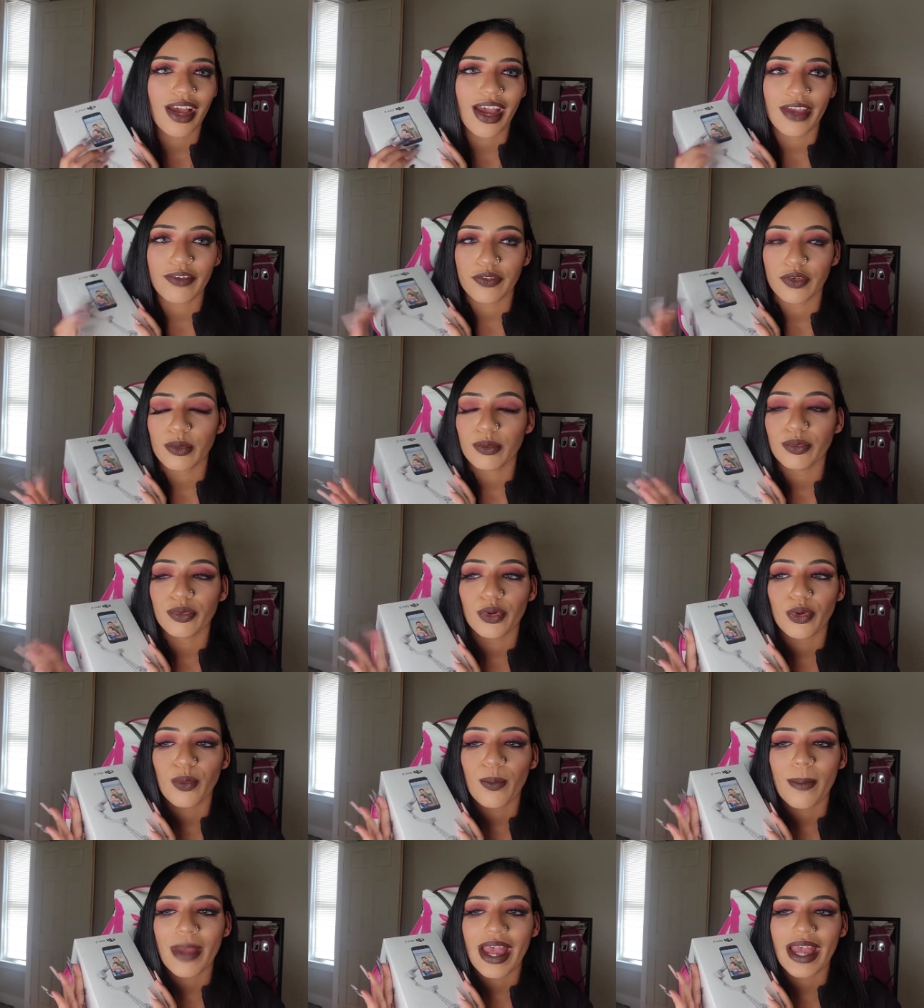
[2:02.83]
the iPhone
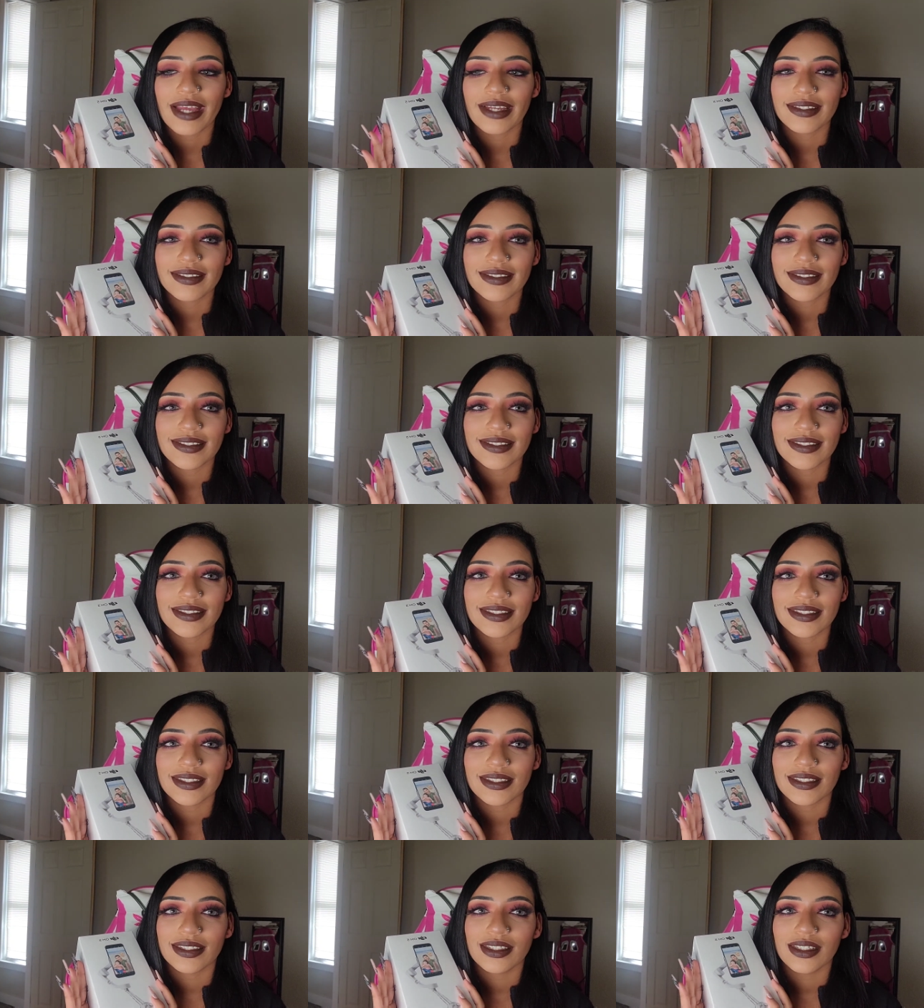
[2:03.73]
Pro Max
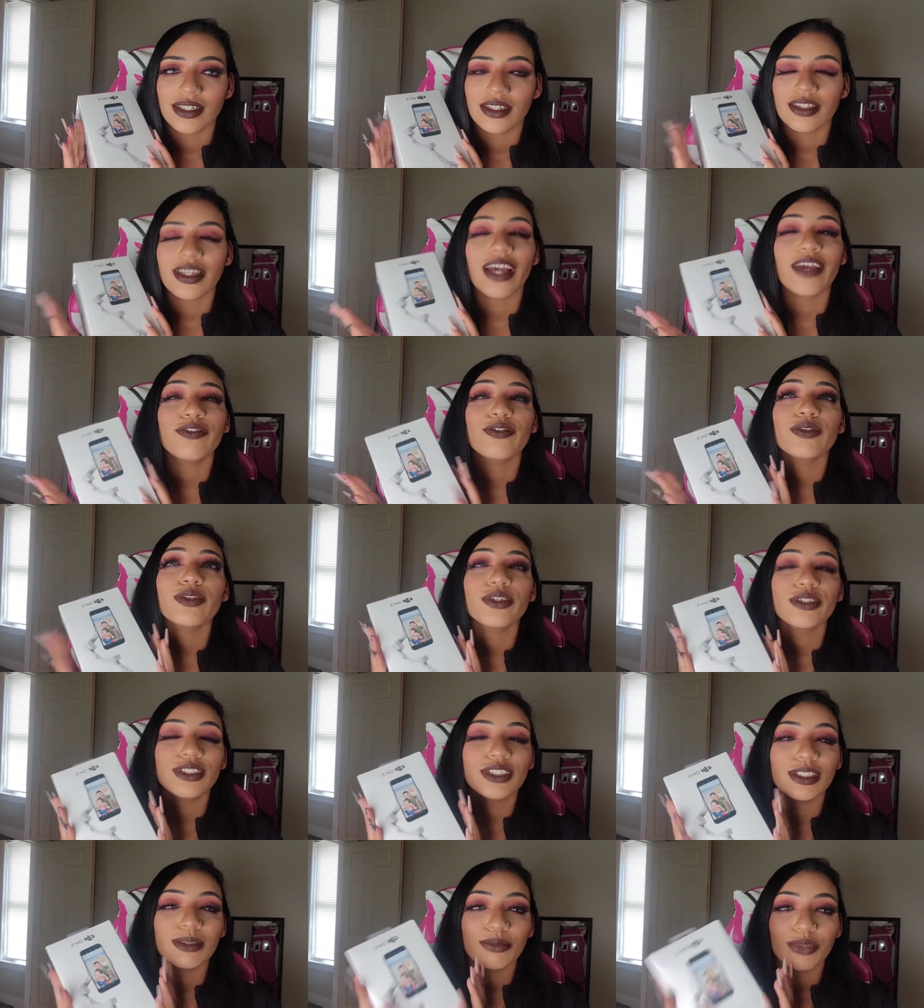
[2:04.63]
the iPhone
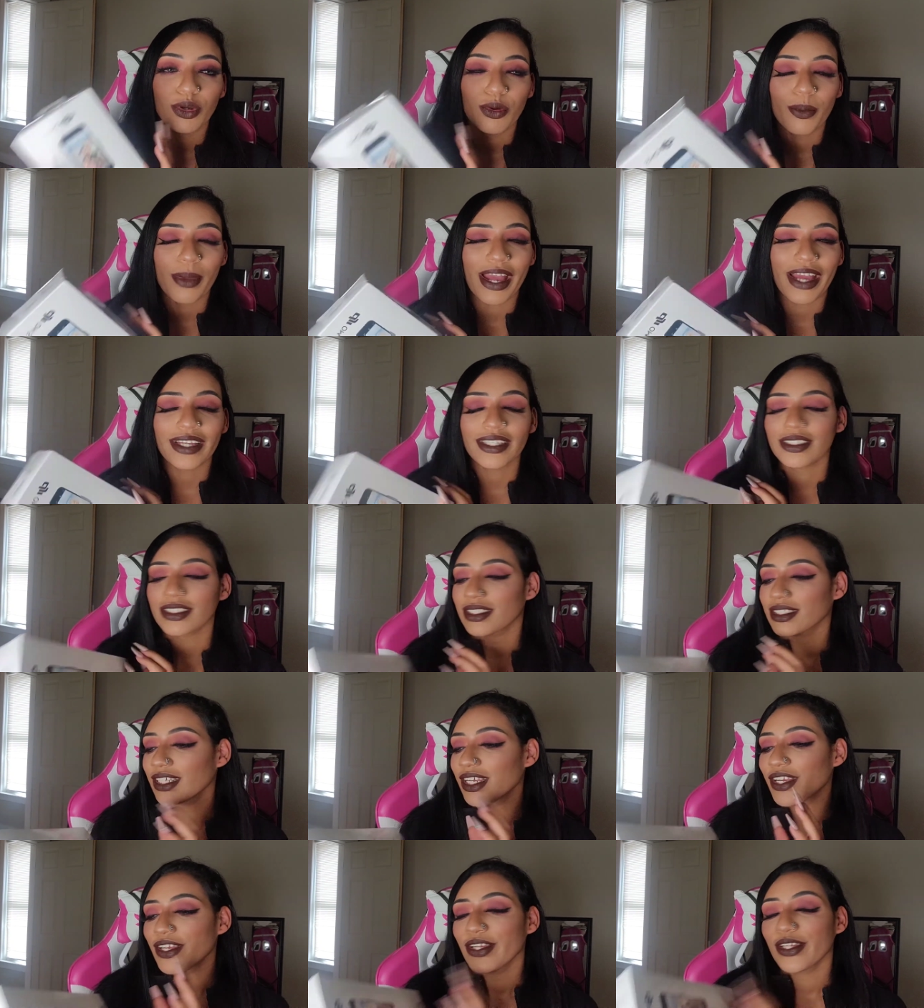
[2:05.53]
13 Pro
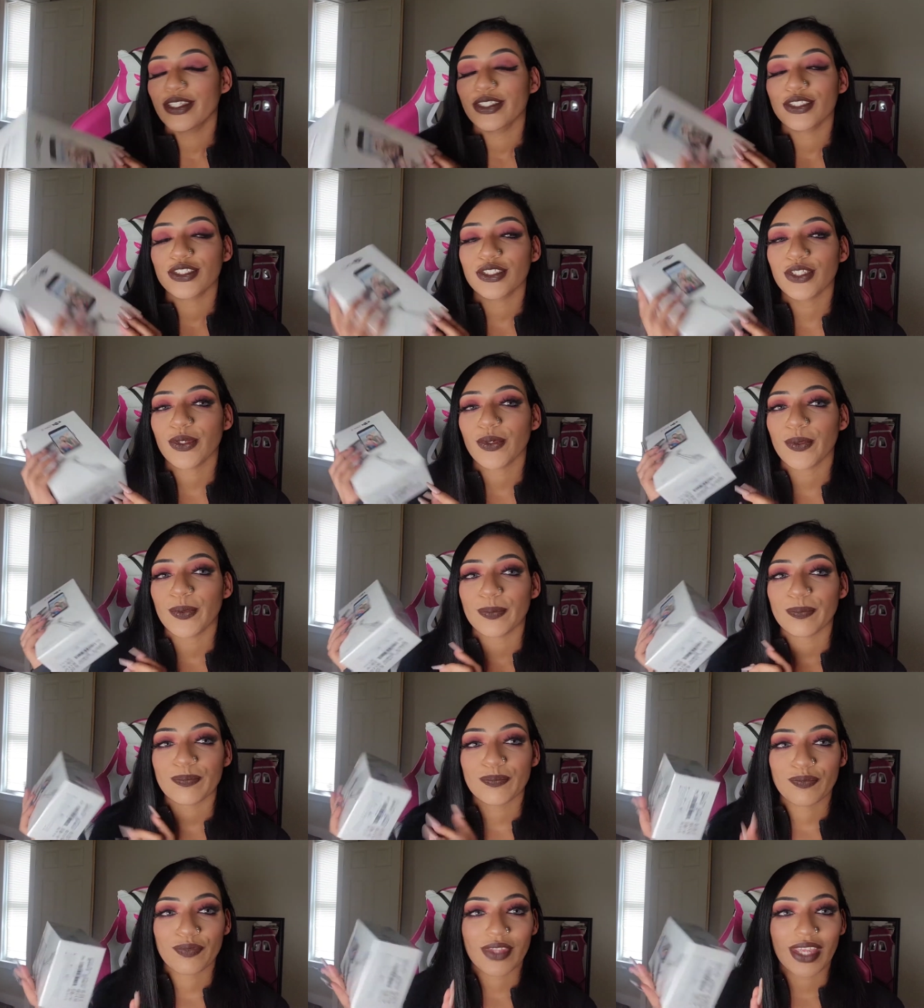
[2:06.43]
Max. So
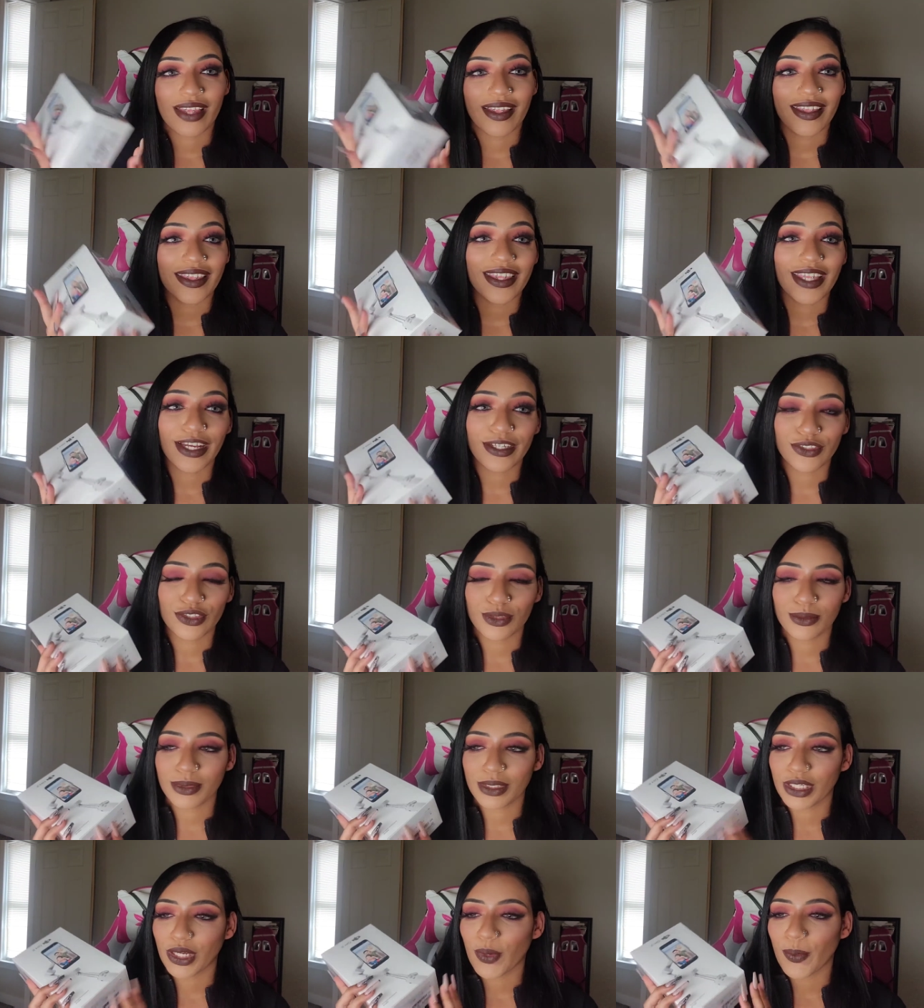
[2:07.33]
that
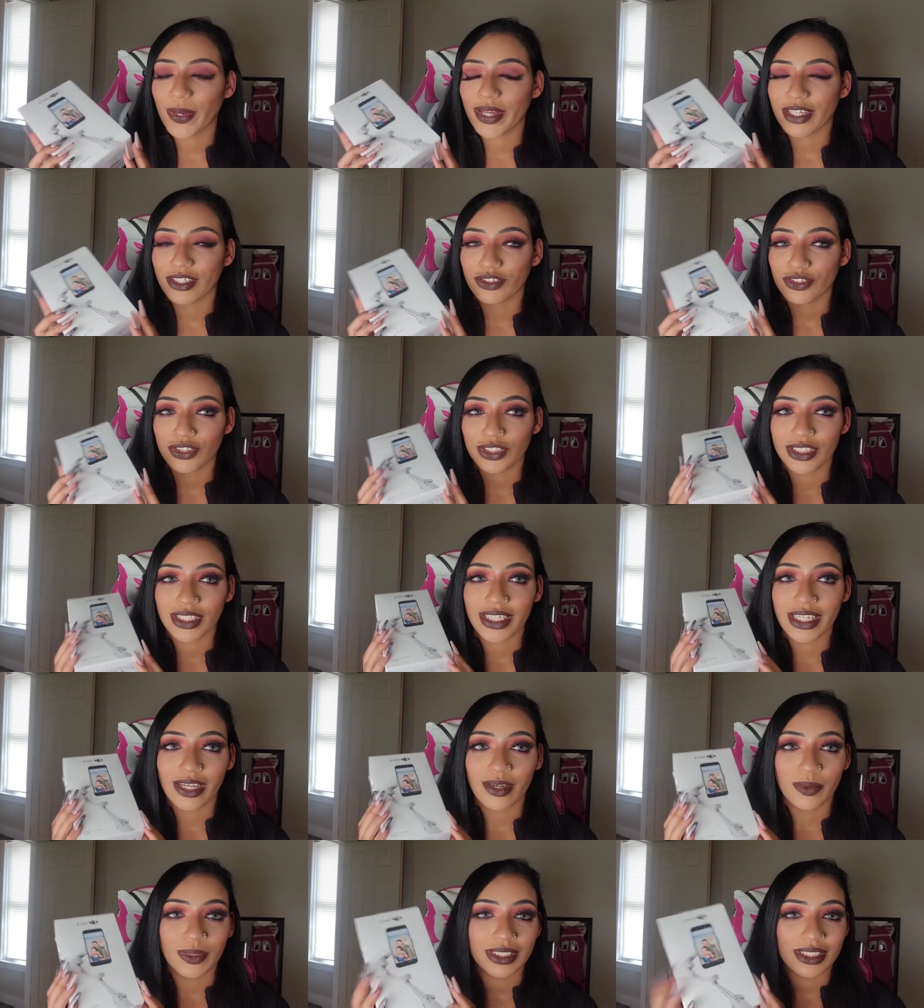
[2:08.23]
should be quite interesting.
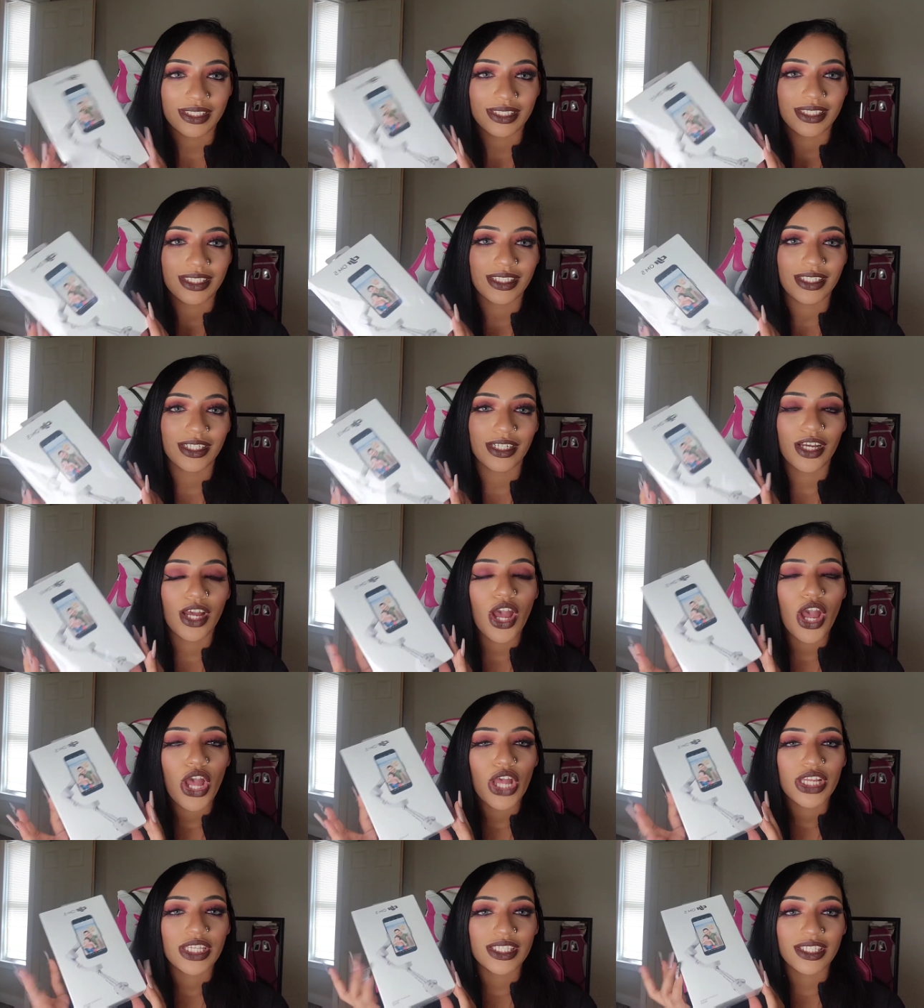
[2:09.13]
Can't wait to see the
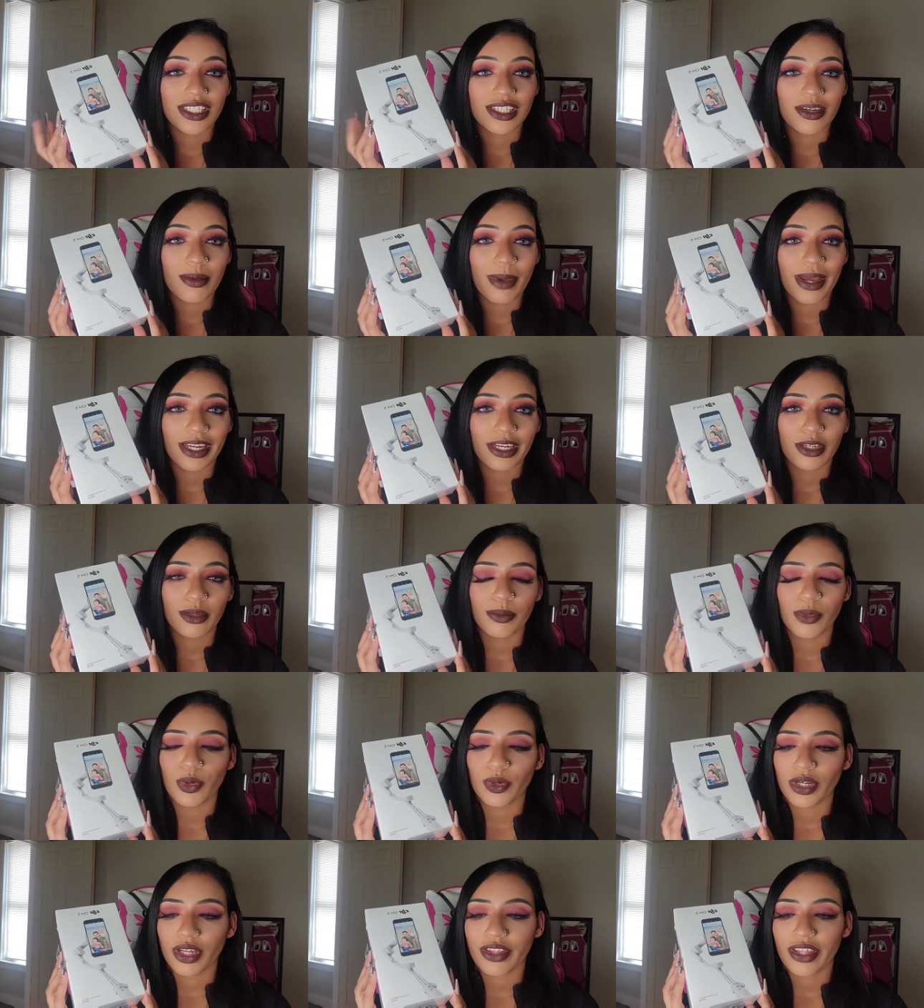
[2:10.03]
cinematic
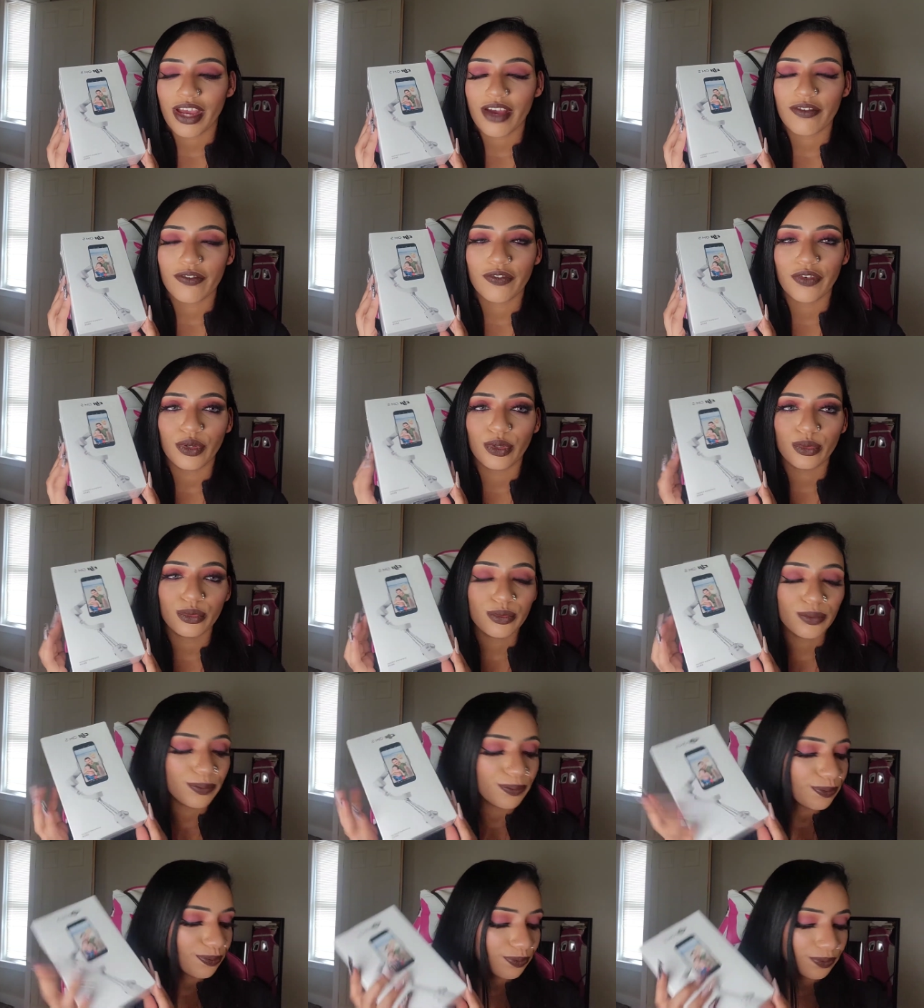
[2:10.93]
mode on that phone.